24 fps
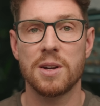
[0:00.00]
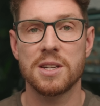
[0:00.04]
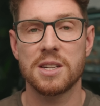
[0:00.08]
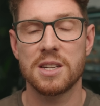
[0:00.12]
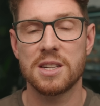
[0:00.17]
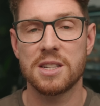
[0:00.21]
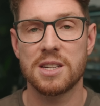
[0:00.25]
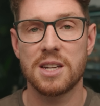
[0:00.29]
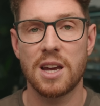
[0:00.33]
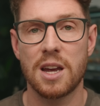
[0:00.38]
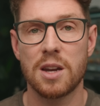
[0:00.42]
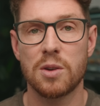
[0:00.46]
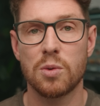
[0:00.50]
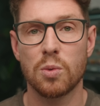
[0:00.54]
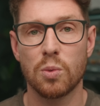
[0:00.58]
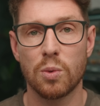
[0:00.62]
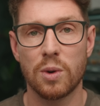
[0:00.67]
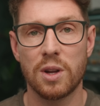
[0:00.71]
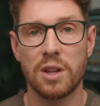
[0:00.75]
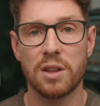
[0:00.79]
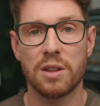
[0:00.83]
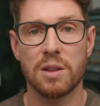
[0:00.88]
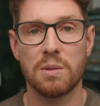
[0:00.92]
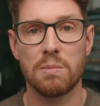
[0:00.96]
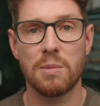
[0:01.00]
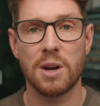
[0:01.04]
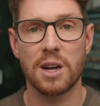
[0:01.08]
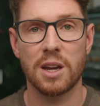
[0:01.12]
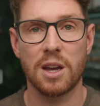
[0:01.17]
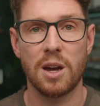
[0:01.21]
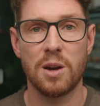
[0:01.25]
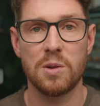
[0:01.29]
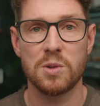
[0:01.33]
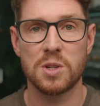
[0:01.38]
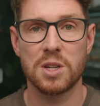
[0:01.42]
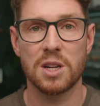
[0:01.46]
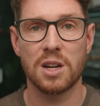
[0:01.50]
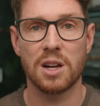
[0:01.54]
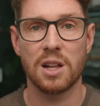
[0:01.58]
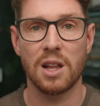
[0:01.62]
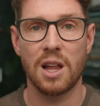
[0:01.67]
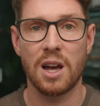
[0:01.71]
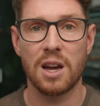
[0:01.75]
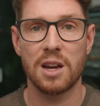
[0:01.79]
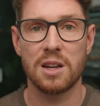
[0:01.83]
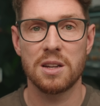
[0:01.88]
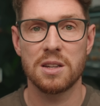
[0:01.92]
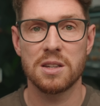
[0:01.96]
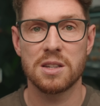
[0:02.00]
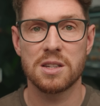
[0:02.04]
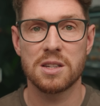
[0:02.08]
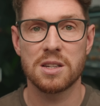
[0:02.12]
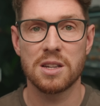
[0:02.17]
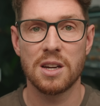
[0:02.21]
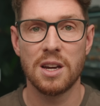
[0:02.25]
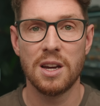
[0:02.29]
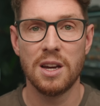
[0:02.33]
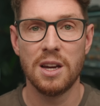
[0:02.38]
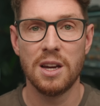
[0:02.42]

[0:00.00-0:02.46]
as I said, with my coaching clients,